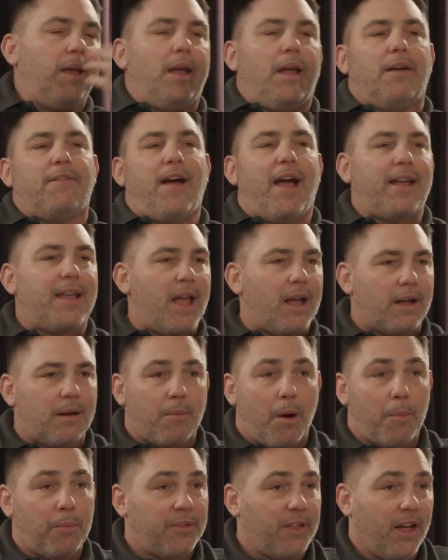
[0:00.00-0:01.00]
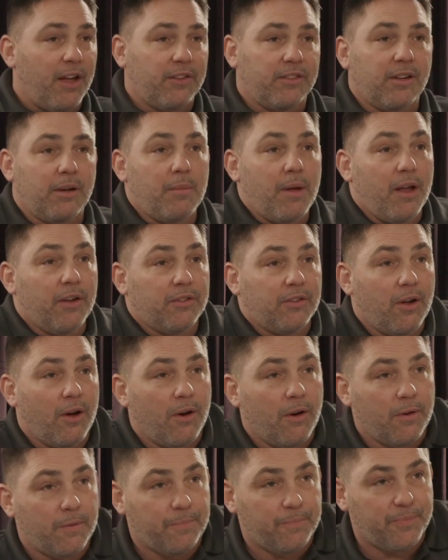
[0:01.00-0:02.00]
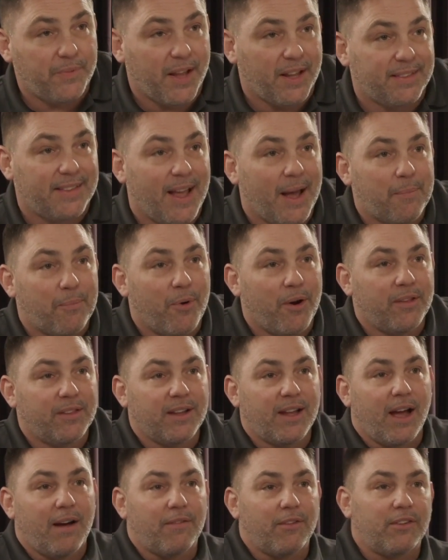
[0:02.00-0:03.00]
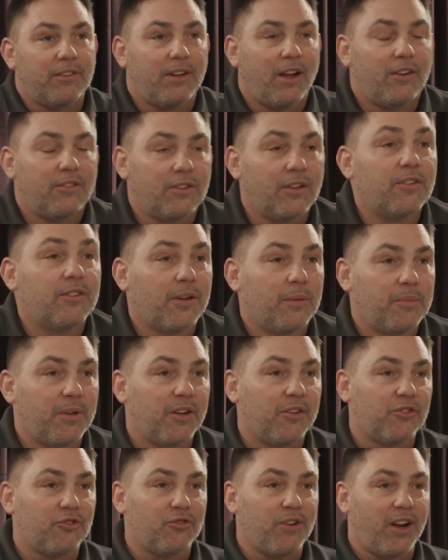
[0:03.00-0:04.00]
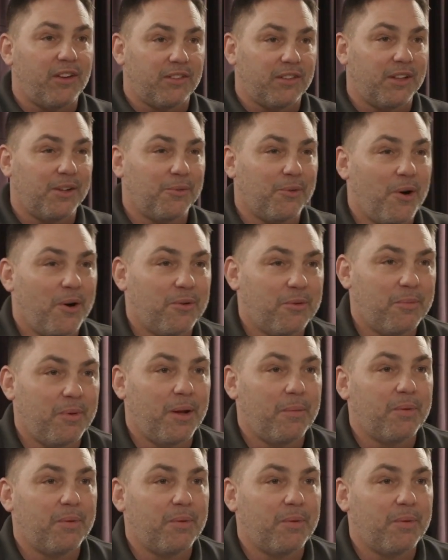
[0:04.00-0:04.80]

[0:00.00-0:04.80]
If I can't come up with Allison Malzone at that point in the conversation, then something is drastically wrong with me.